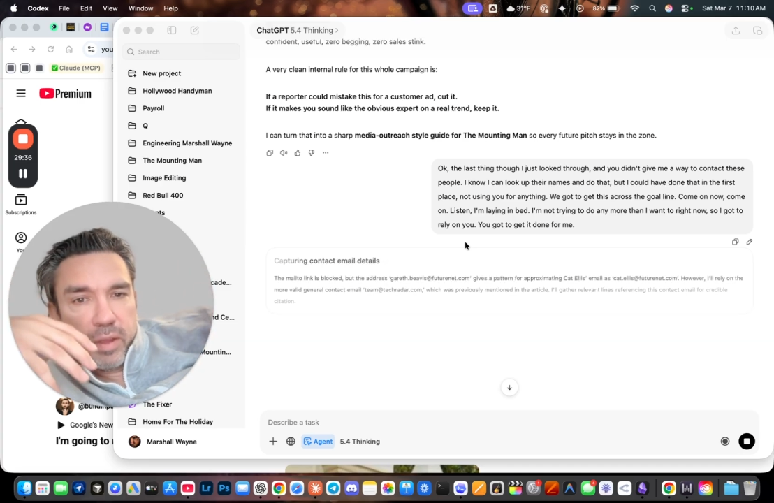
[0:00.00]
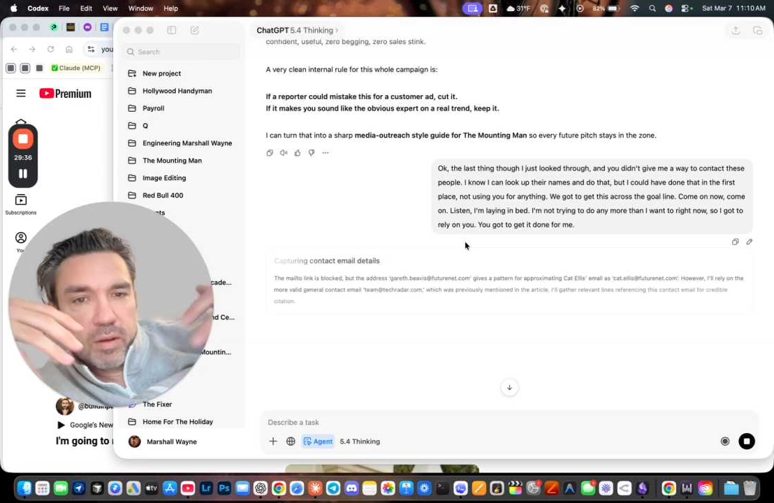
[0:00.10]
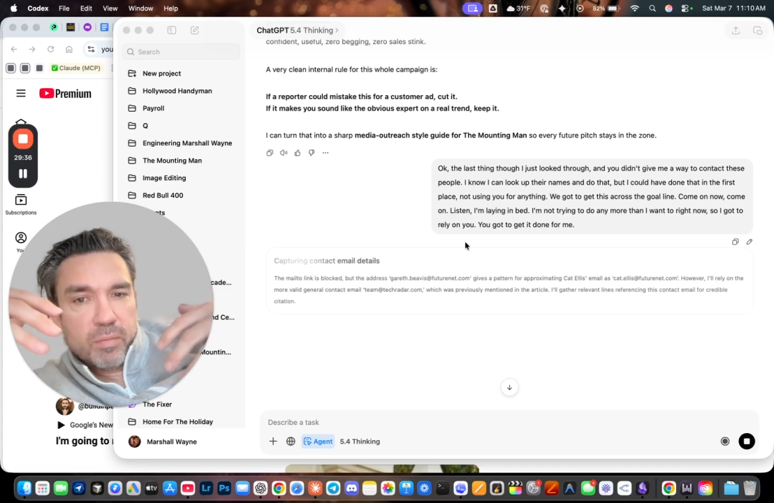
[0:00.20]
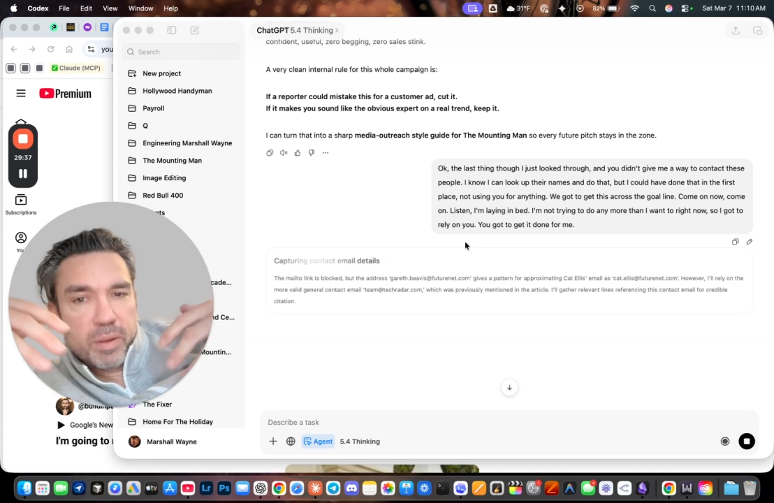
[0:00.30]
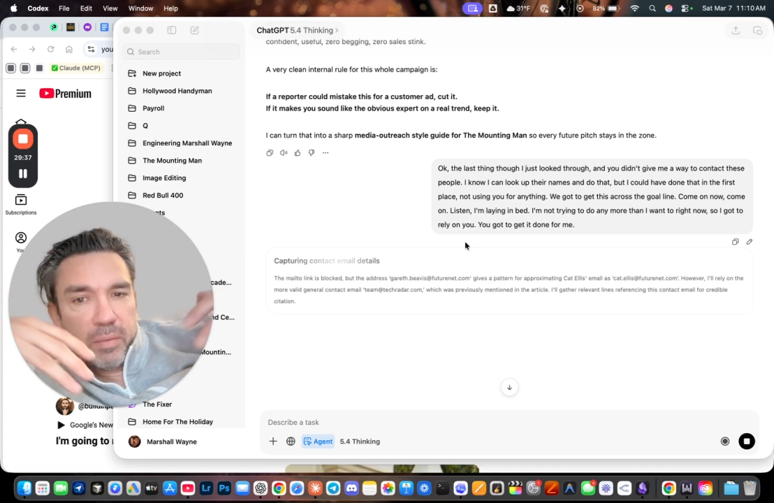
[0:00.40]

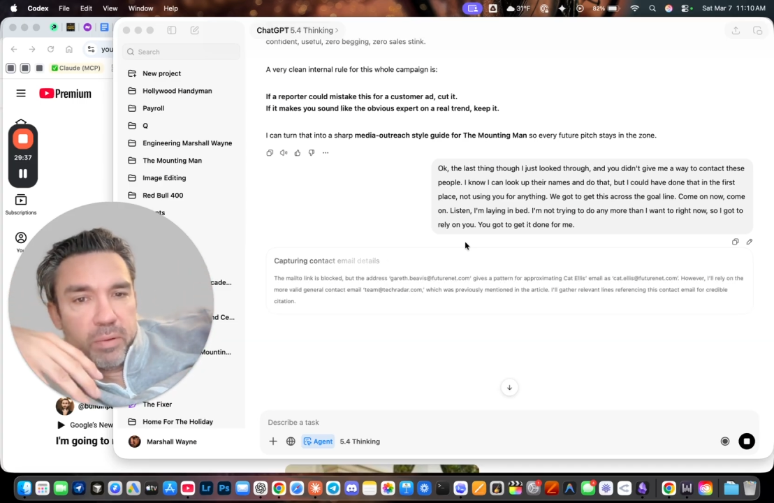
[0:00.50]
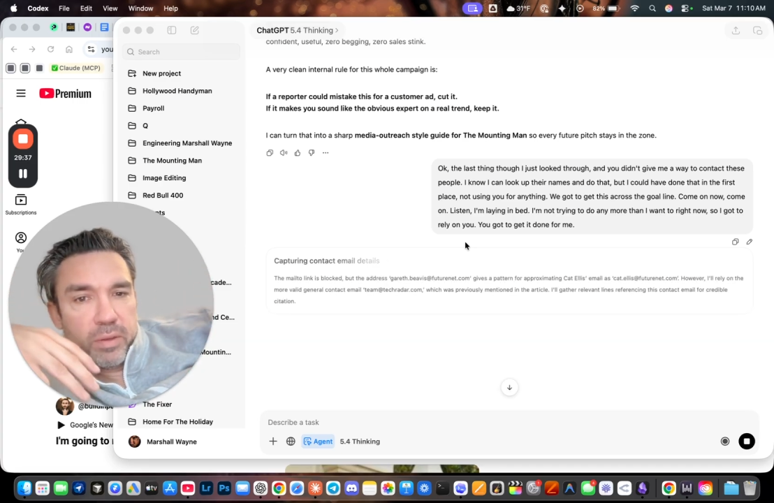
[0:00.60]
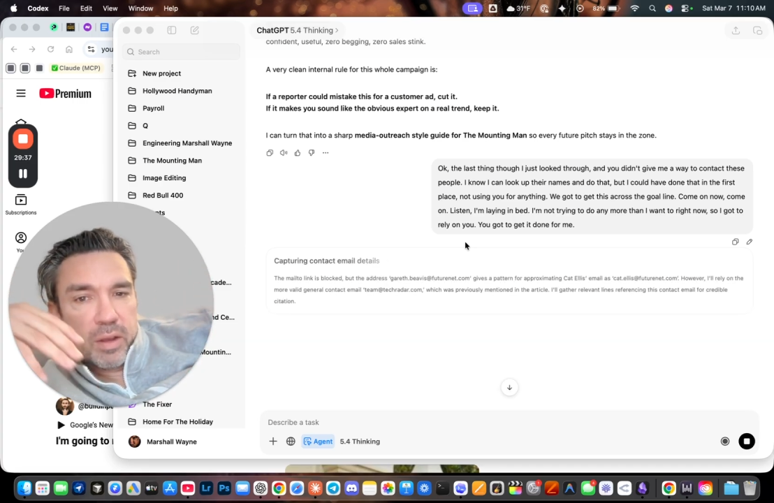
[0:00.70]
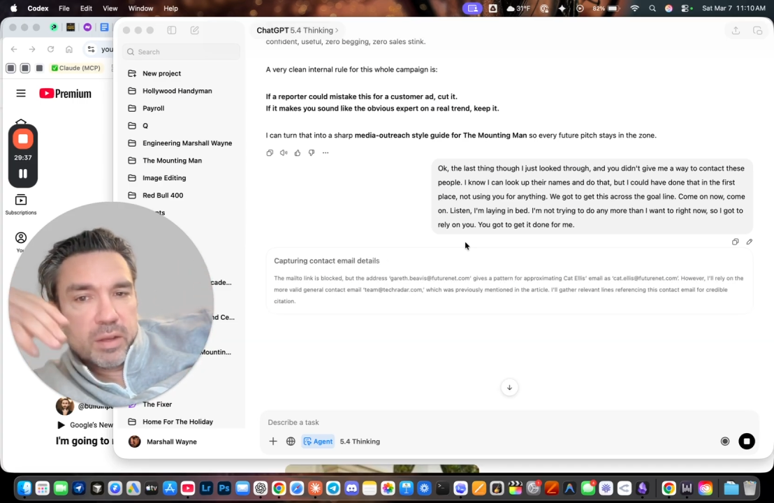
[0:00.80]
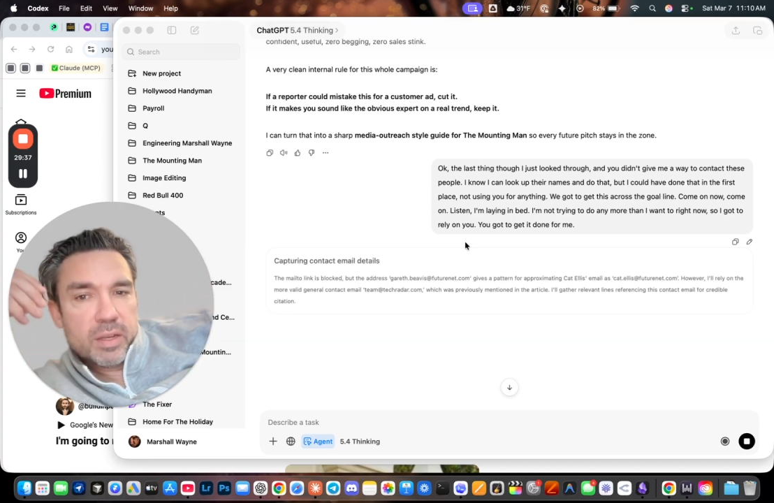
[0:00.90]
people
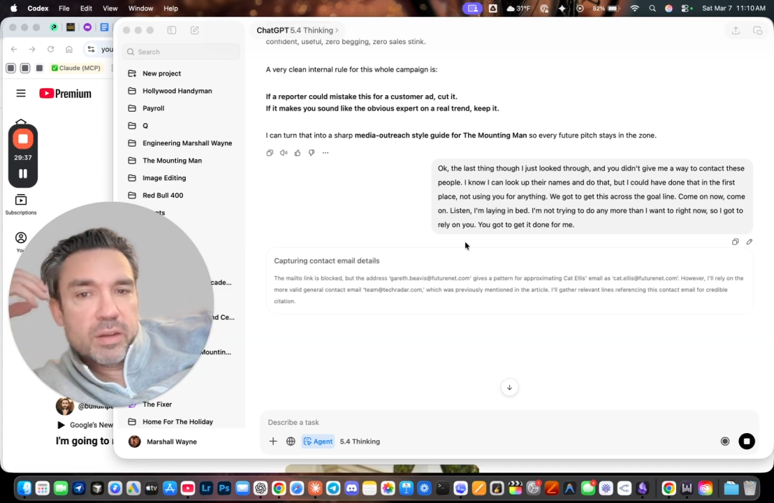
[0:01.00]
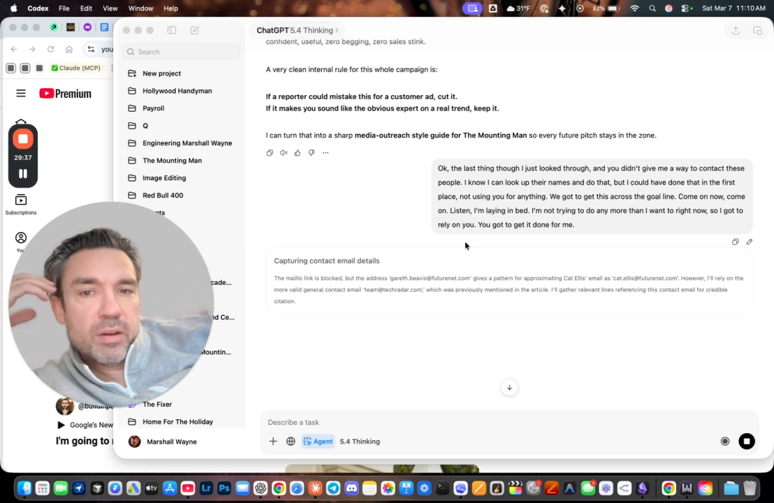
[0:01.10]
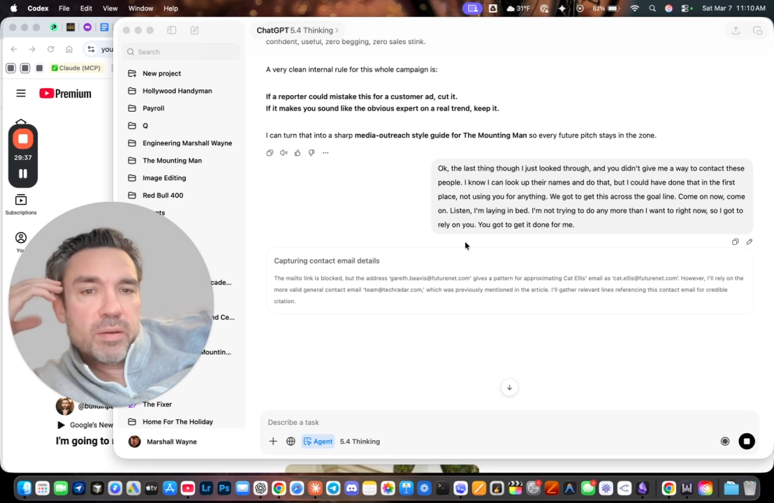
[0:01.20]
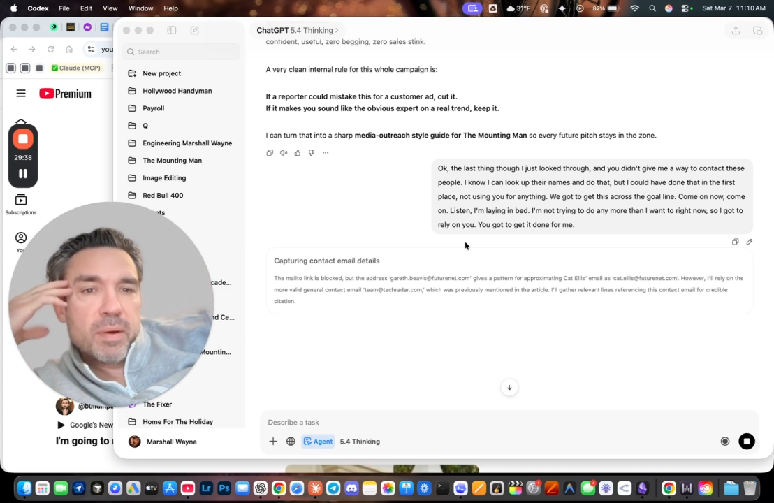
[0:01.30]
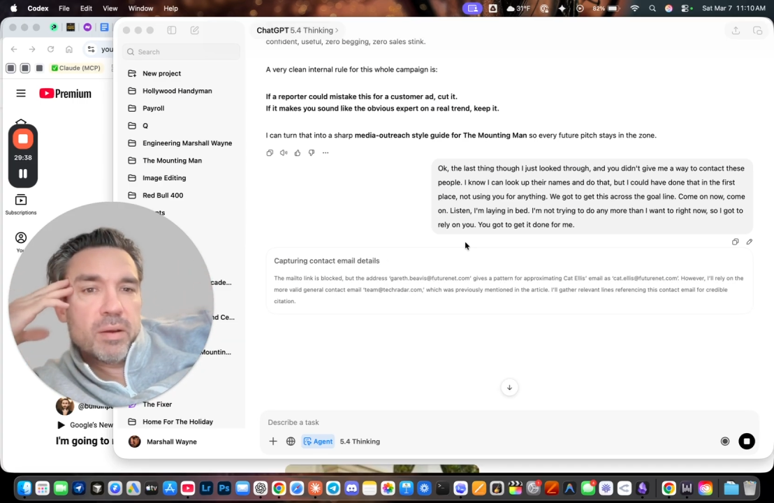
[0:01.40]
talking good
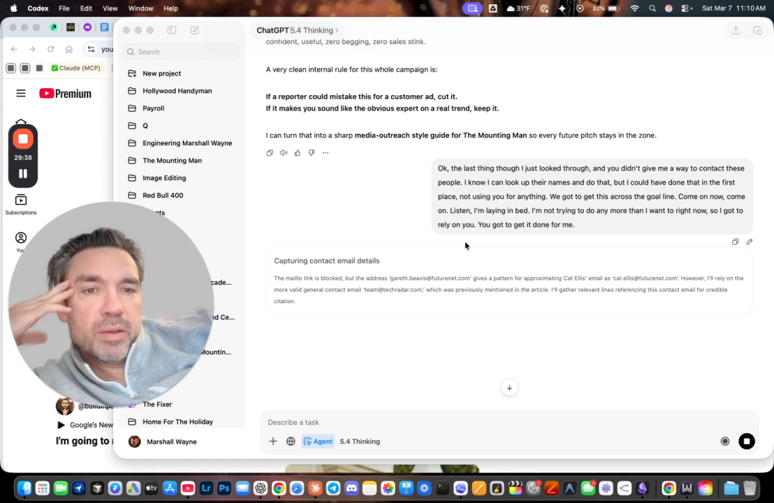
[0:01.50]
about